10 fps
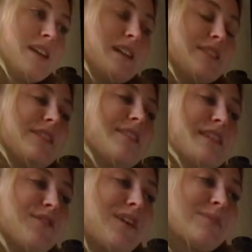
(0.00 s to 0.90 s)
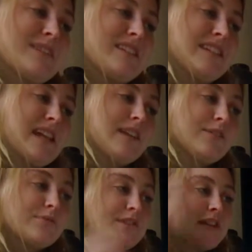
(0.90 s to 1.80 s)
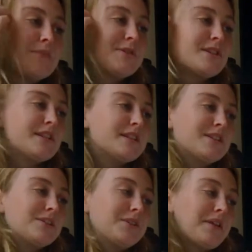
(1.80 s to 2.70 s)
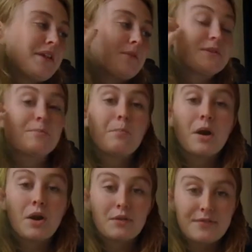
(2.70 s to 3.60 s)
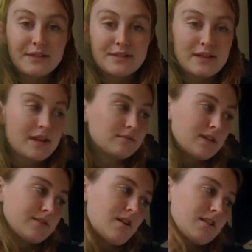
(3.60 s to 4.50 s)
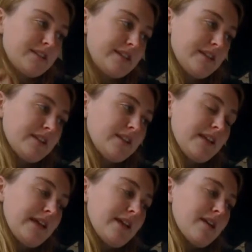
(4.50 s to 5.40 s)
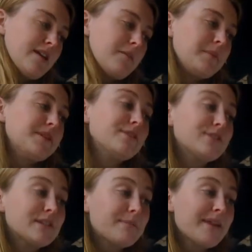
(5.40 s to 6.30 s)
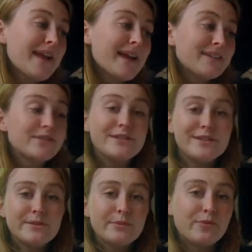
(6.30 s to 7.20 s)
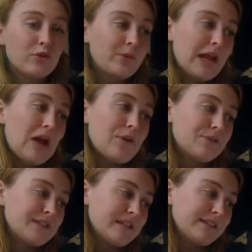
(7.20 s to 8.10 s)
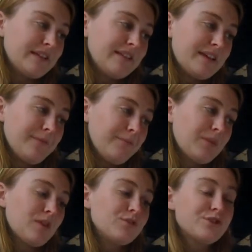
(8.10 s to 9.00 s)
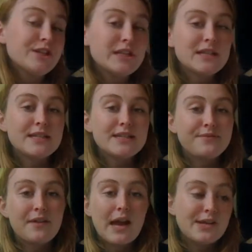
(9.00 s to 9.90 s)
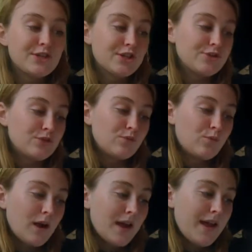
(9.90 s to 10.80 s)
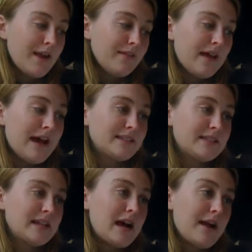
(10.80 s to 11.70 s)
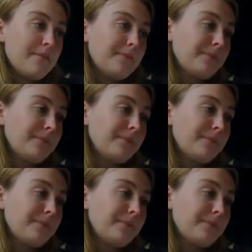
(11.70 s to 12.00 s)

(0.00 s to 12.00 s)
Lily's family stayed at the reception until Lilly was perfectly exhausted. But there's something I have to do before we go, said Lilly. She needed to find Ginger one last time.